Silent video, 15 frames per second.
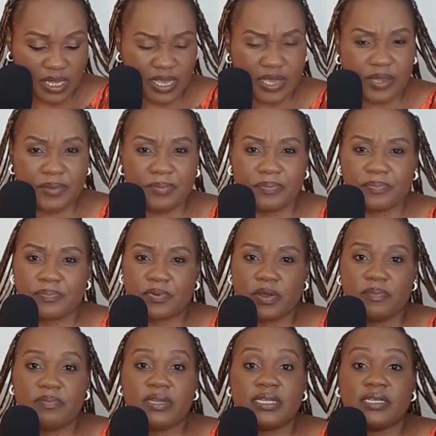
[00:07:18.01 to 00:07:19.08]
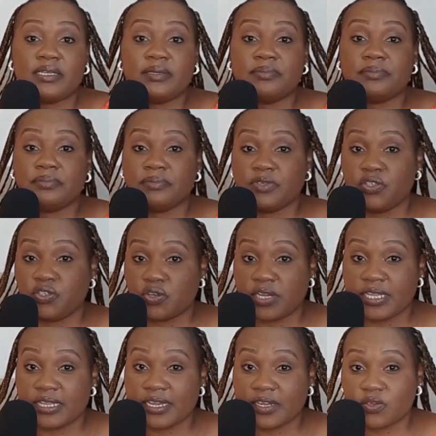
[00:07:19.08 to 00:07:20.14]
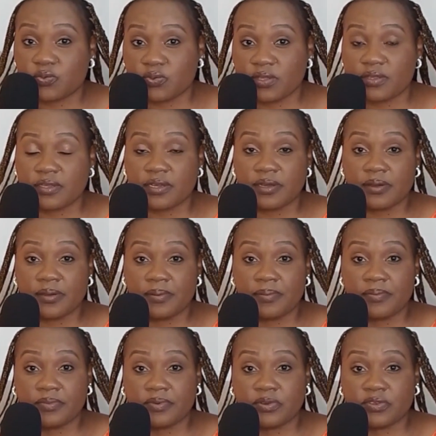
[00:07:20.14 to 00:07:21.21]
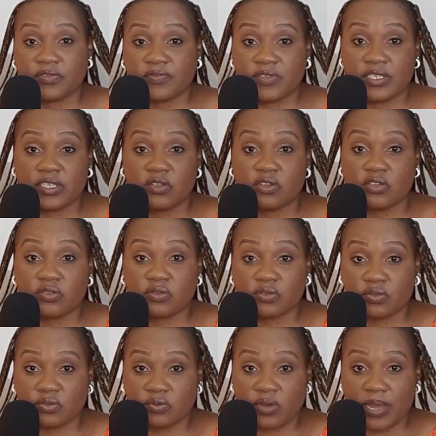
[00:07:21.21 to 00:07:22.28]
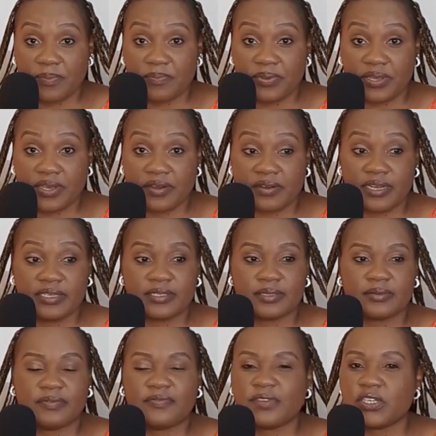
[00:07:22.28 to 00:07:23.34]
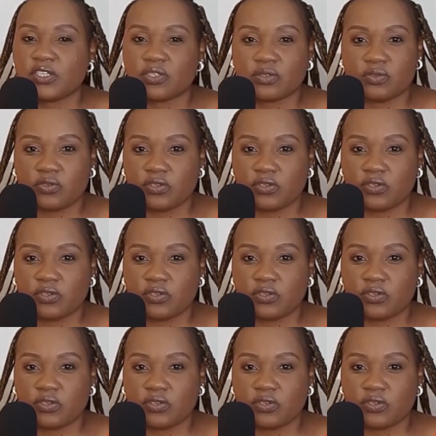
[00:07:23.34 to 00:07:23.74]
Uh, probably join that with, um, because physical is also appearance, face,